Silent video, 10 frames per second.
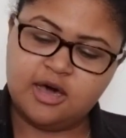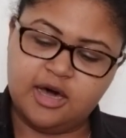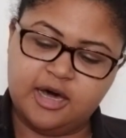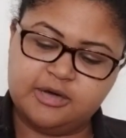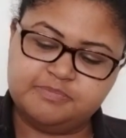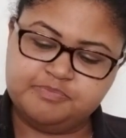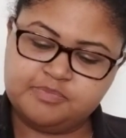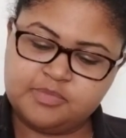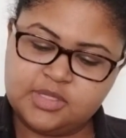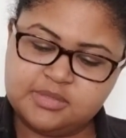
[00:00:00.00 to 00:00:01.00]
Um,
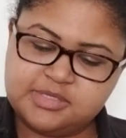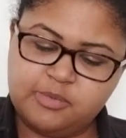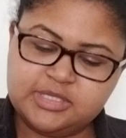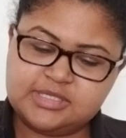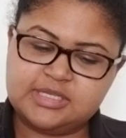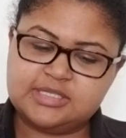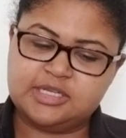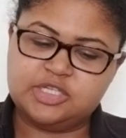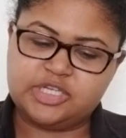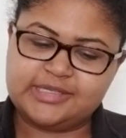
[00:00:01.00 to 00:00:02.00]
someone sees an
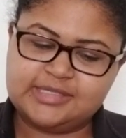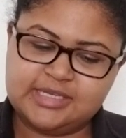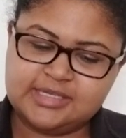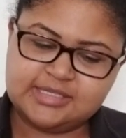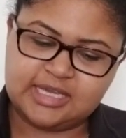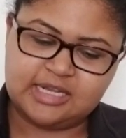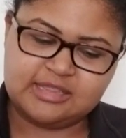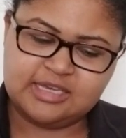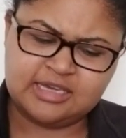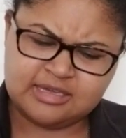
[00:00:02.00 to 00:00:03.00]
injustice, and I
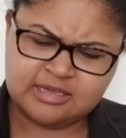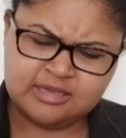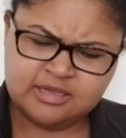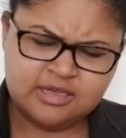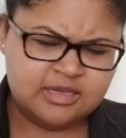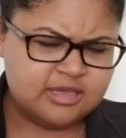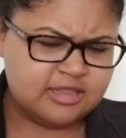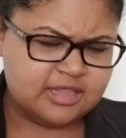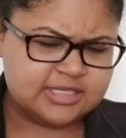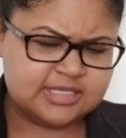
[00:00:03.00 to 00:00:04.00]
think
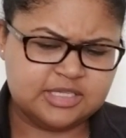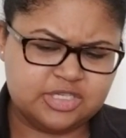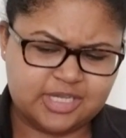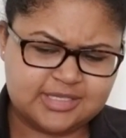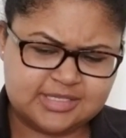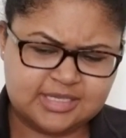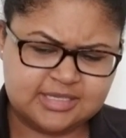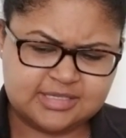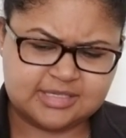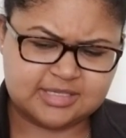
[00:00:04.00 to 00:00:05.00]
this
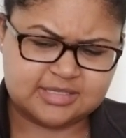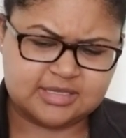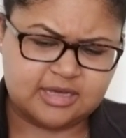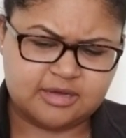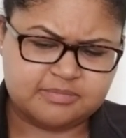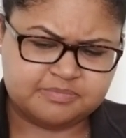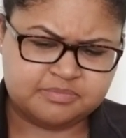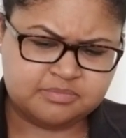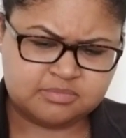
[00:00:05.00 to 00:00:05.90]
injustice is um,